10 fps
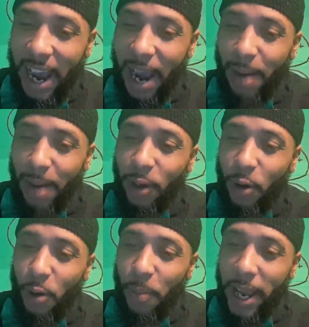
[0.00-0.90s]
I'm
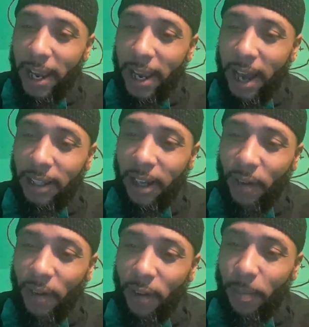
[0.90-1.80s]
cool, man. I
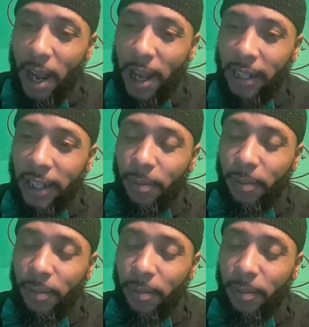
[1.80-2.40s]
love everybody.